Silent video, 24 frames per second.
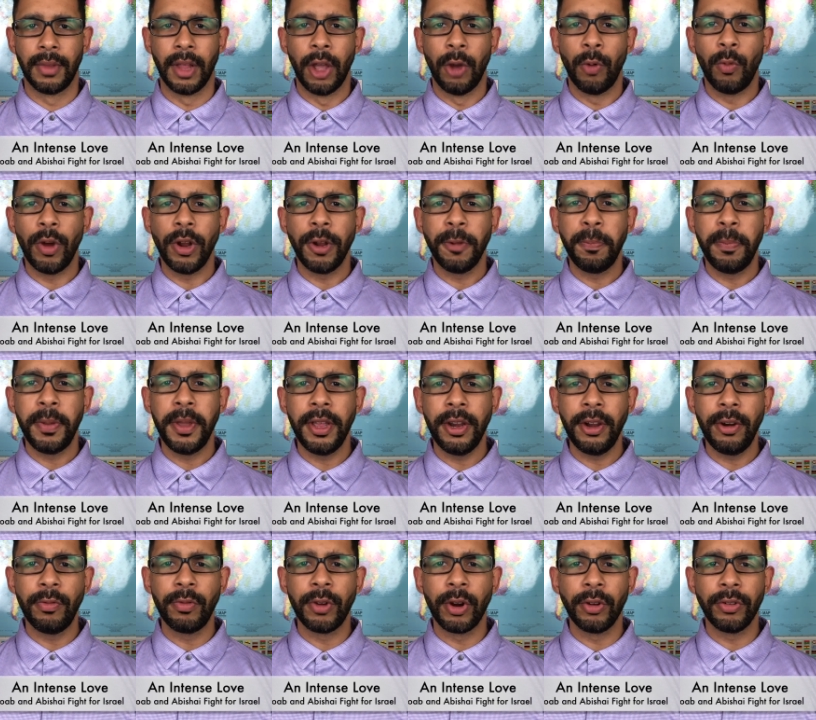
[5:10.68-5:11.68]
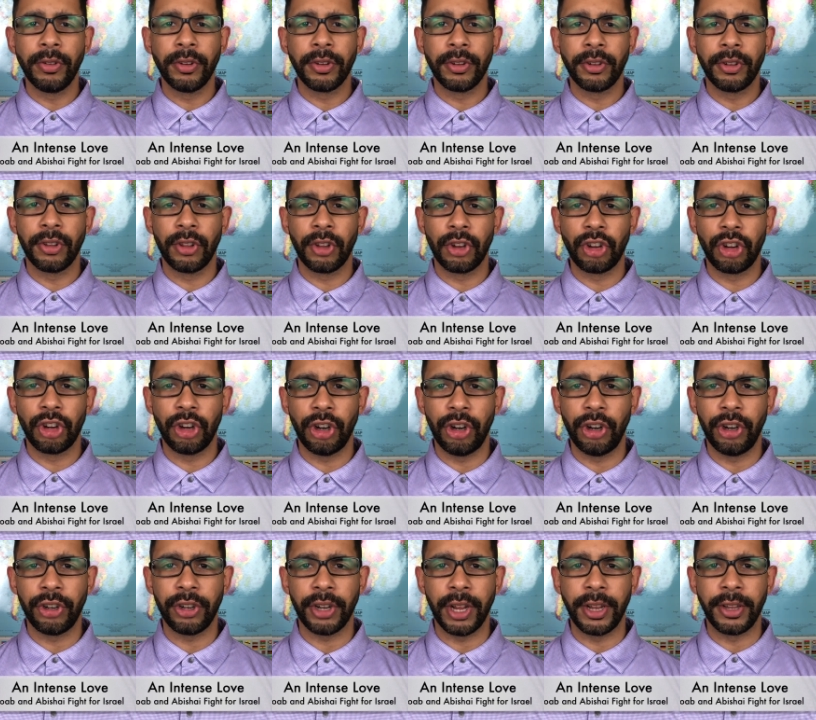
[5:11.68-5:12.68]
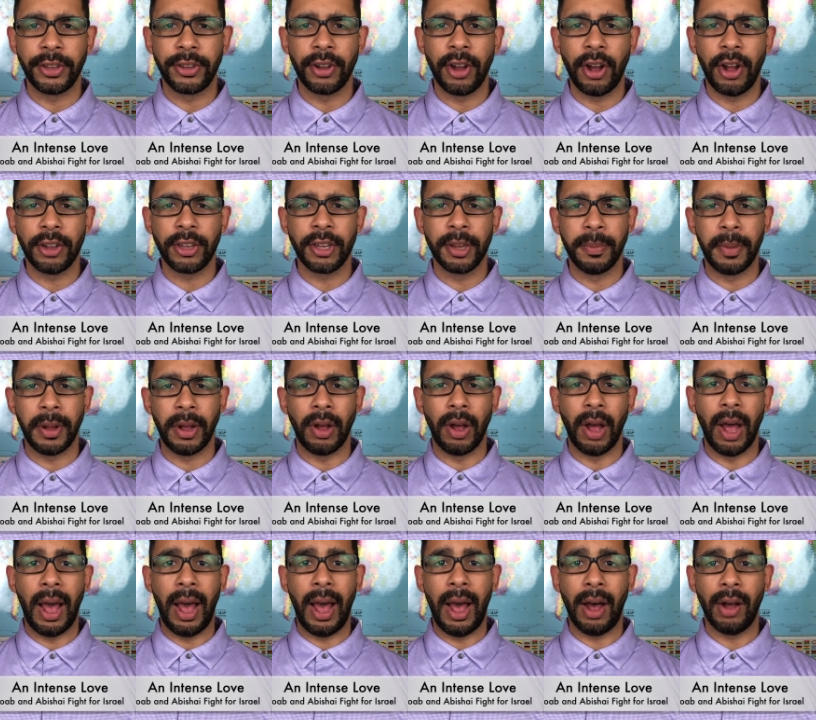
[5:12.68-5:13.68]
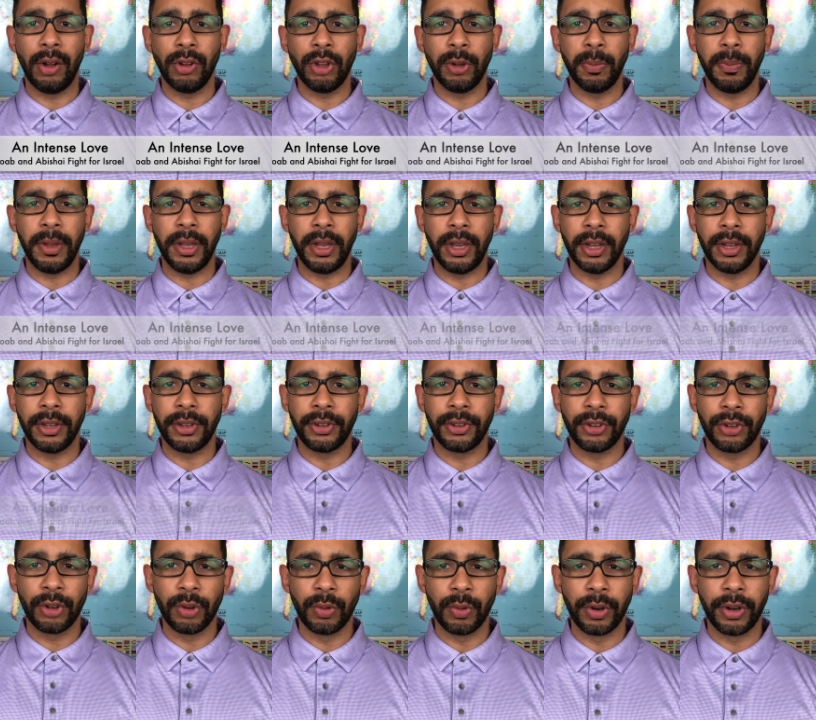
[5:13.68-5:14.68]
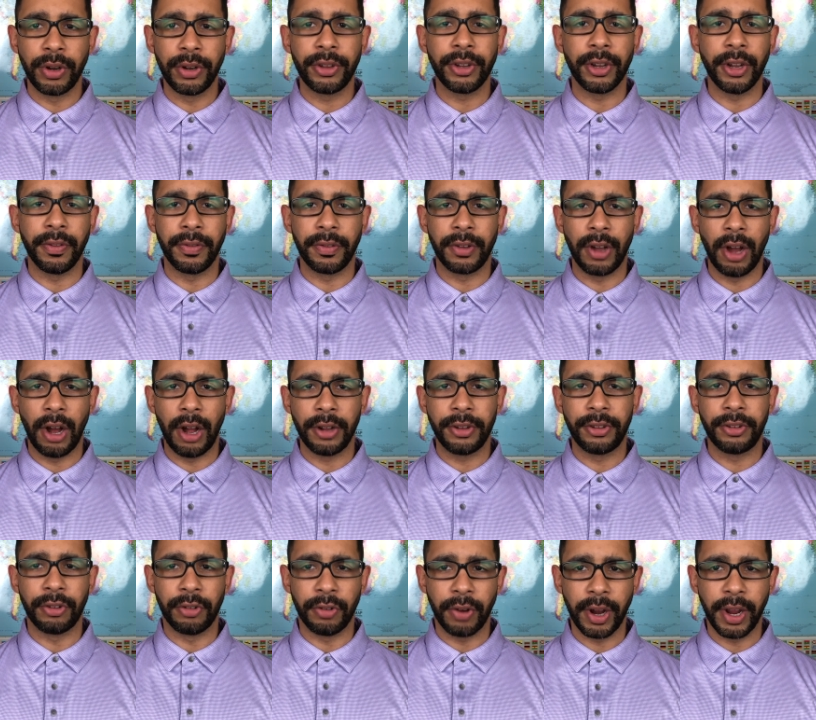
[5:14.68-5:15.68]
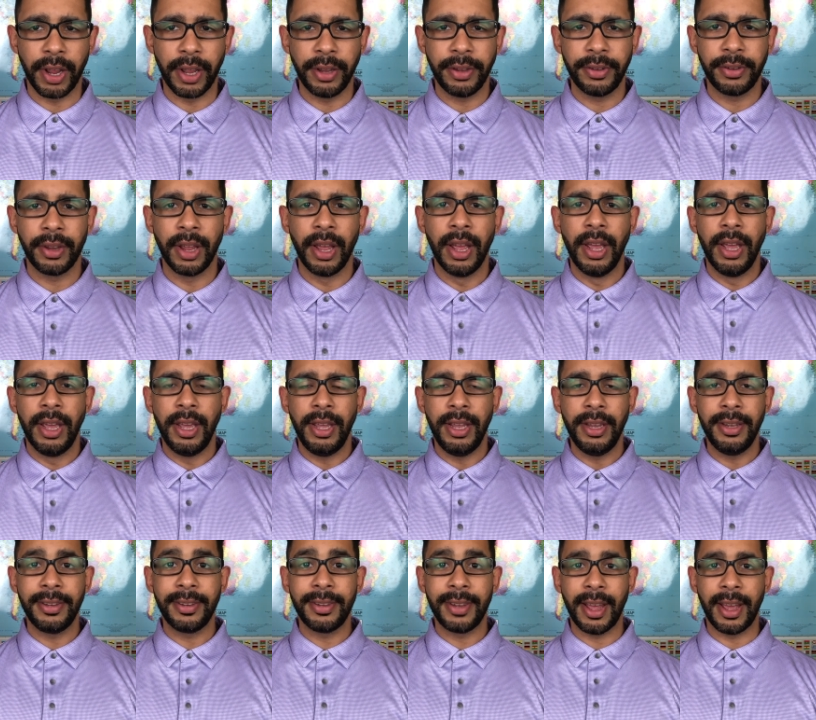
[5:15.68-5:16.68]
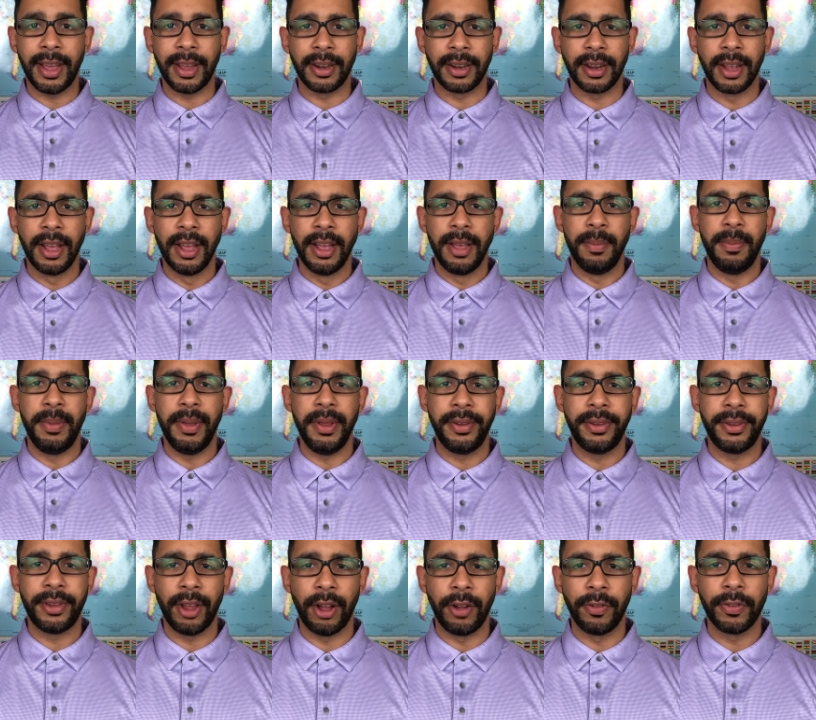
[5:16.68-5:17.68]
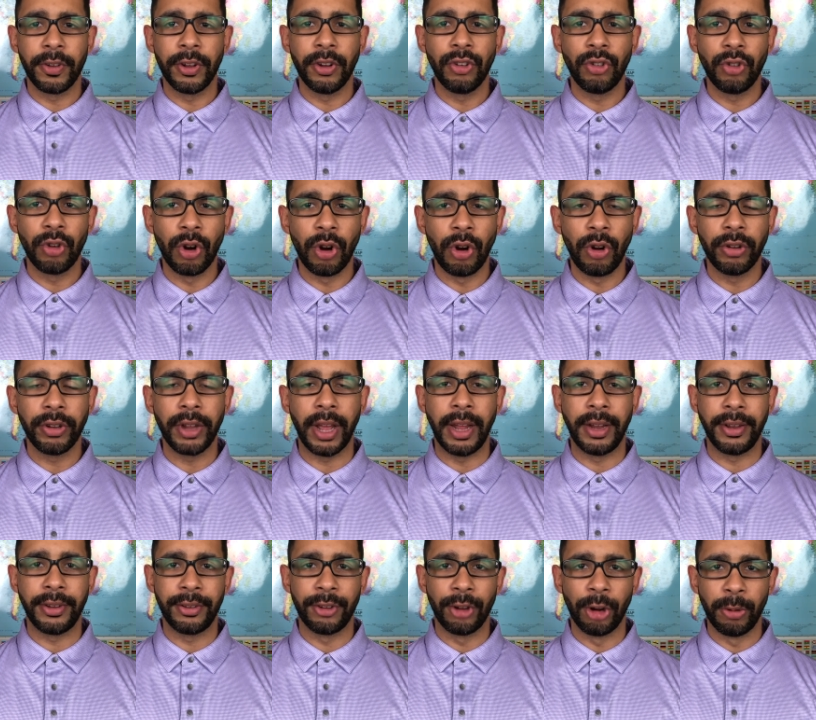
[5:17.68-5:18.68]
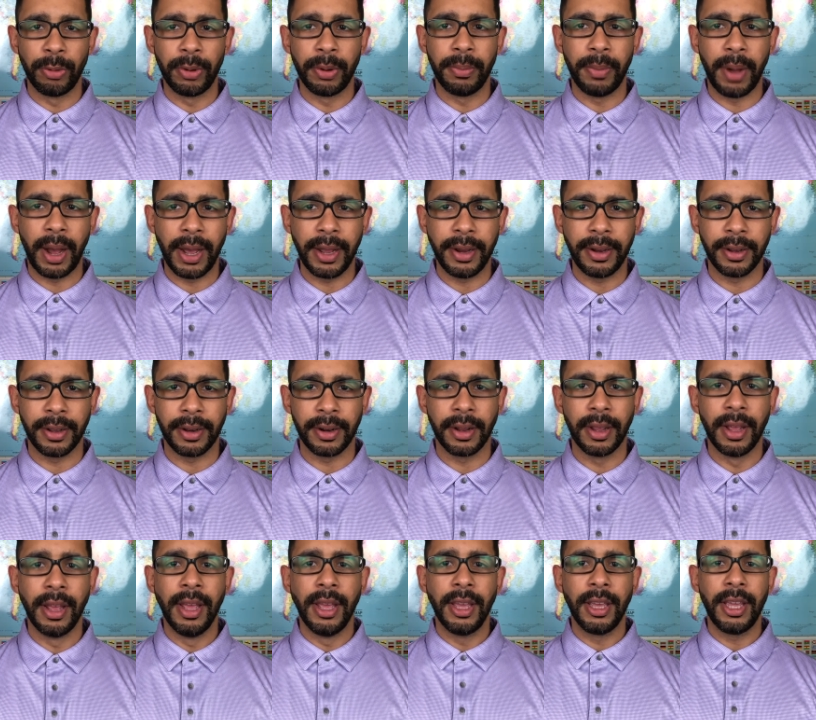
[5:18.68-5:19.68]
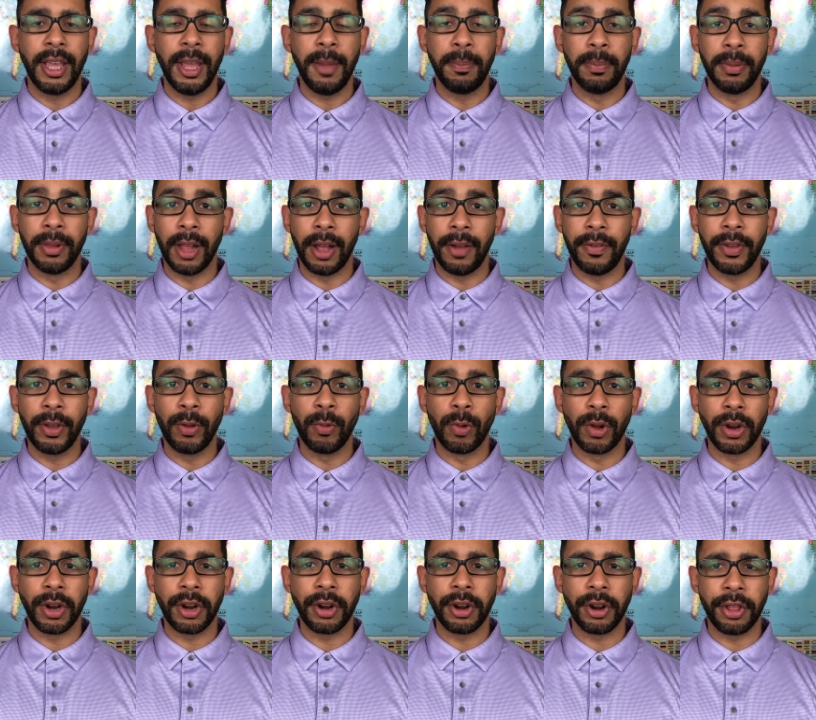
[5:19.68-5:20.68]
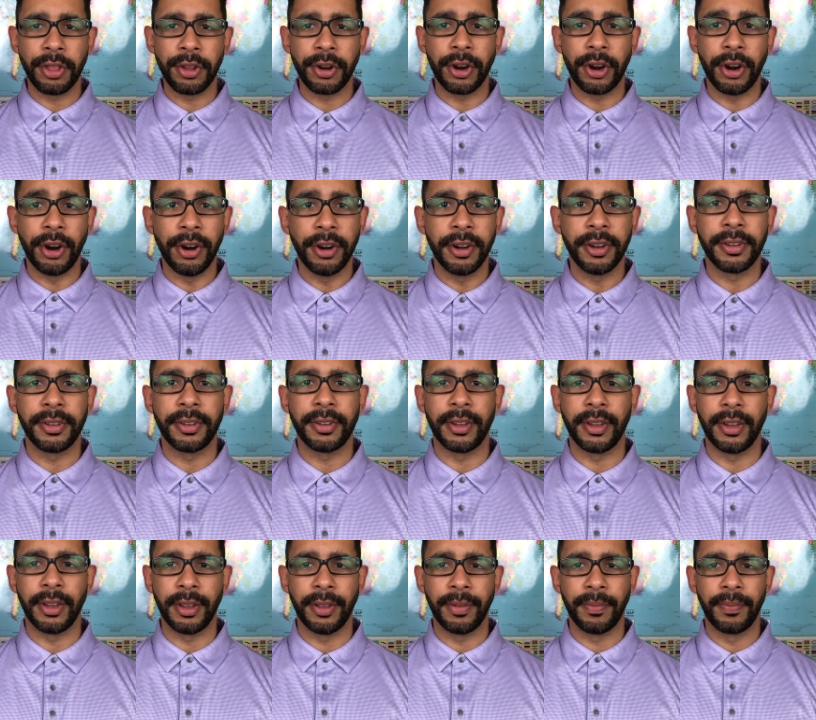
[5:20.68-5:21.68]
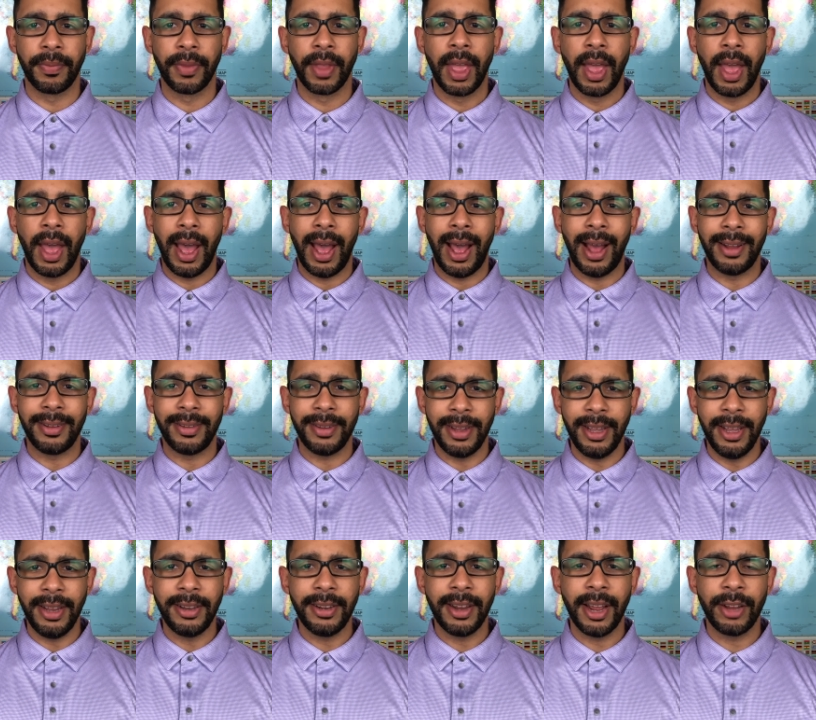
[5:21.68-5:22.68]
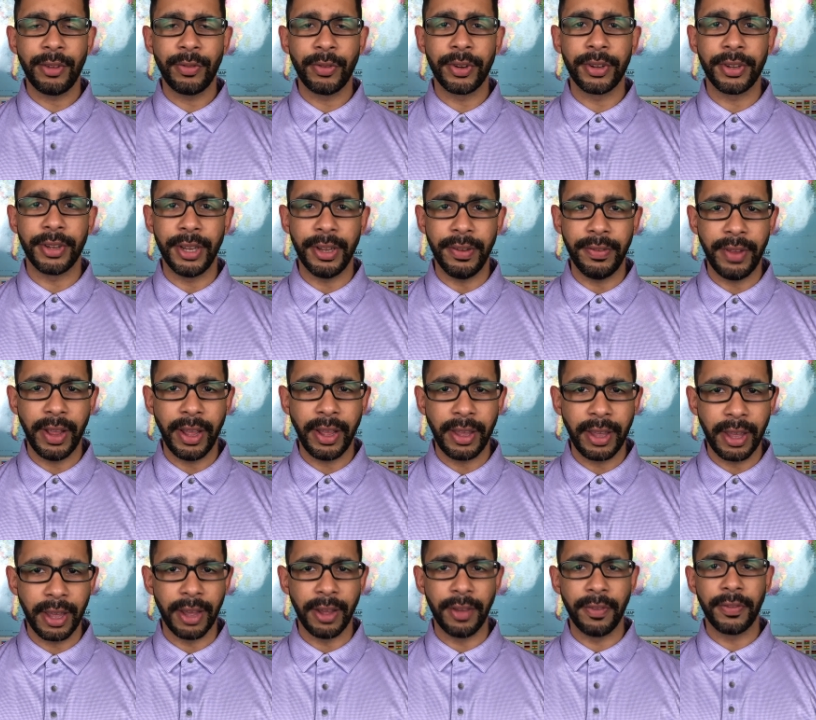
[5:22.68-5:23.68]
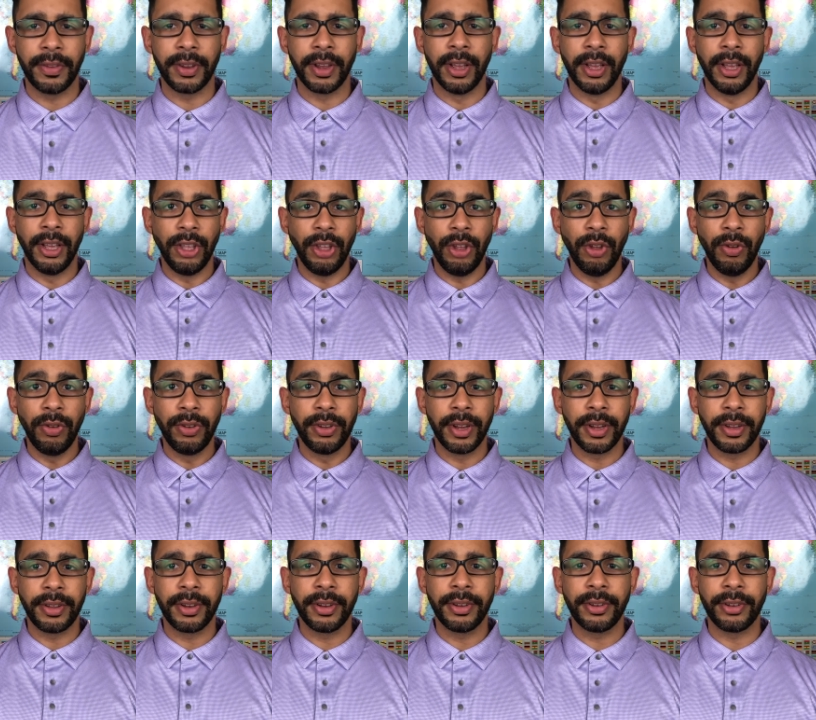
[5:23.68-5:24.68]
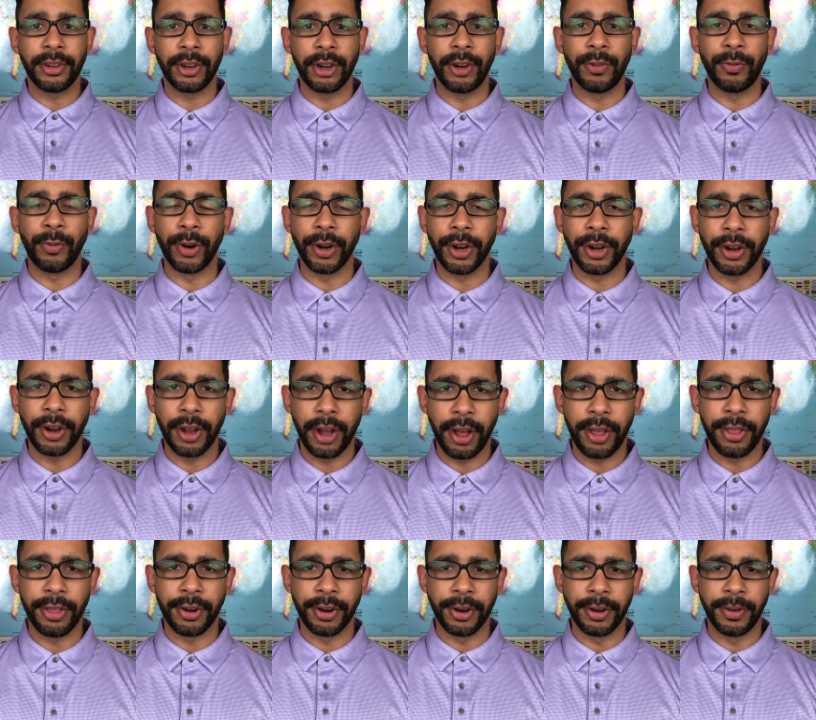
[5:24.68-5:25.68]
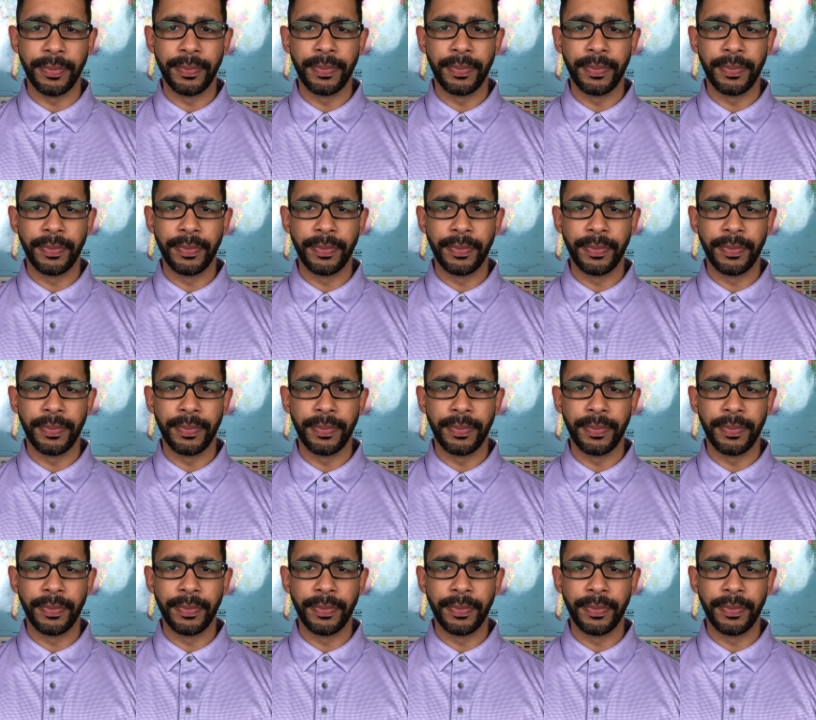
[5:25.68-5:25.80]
When Peter wrote to the church and taught about how to be good stewards of God's grace, he said, "Be self-controlled and sober-minded. Keep loving one another earnestly. As each has received a gift, use it to serve one another.